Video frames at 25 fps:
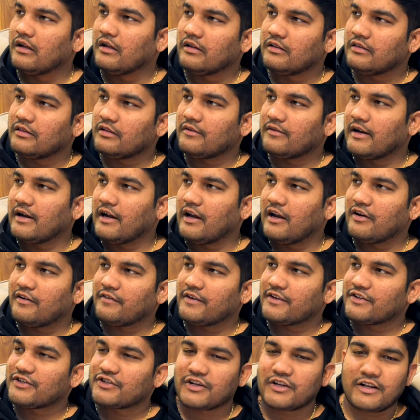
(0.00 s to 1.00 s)
In the world of
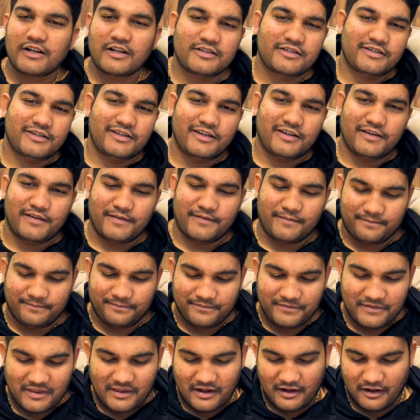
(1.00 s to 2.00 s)
astrology,
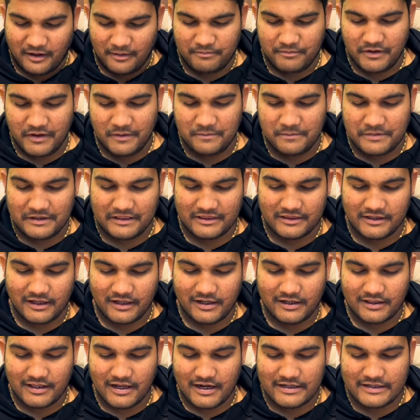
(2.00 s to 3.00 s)
people
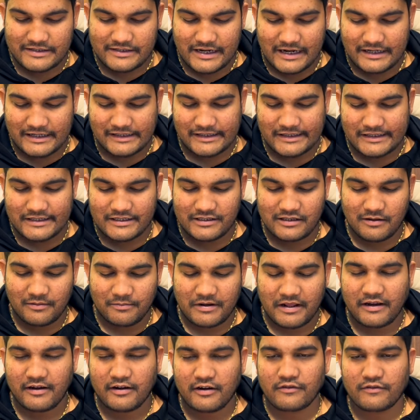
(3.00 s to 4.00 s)
think that Saturn is the
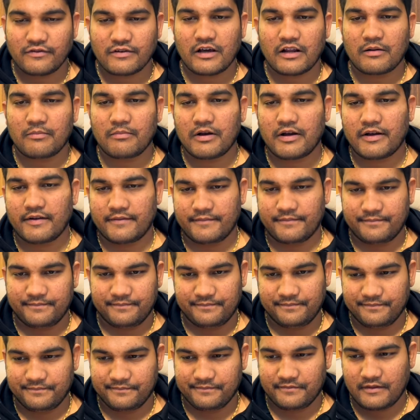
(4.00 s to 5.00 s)
planet of karma.
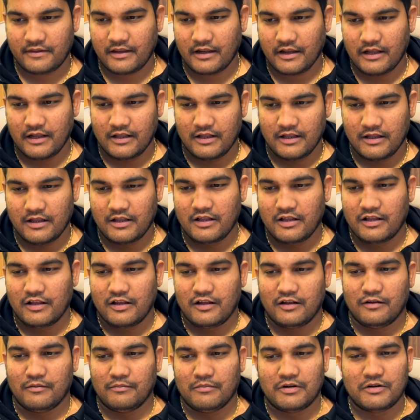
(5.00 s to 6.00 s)

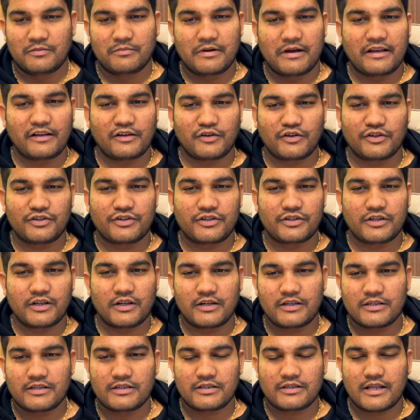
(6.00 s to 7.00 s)
But my question
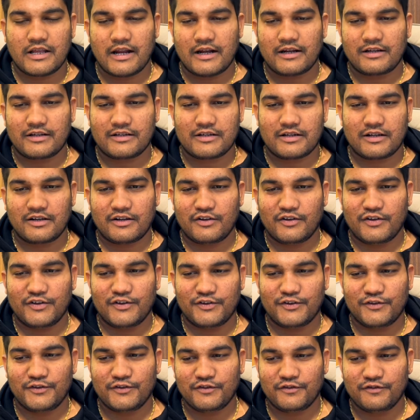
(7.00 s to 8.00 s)
is that
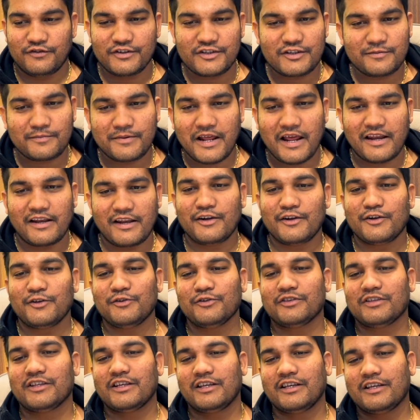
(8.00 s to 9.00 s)
which planet
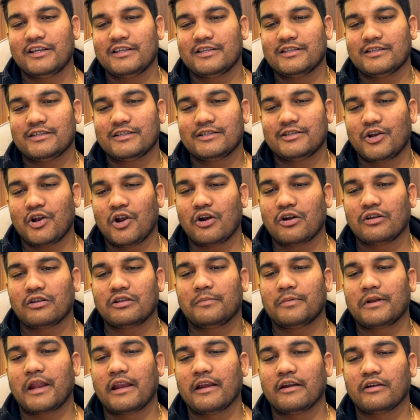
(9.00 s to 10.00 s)
you think is not the
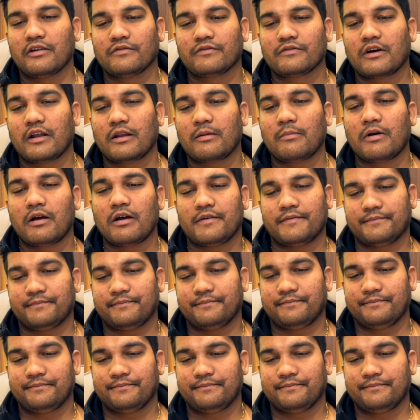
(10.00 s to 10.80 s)
planet of karma?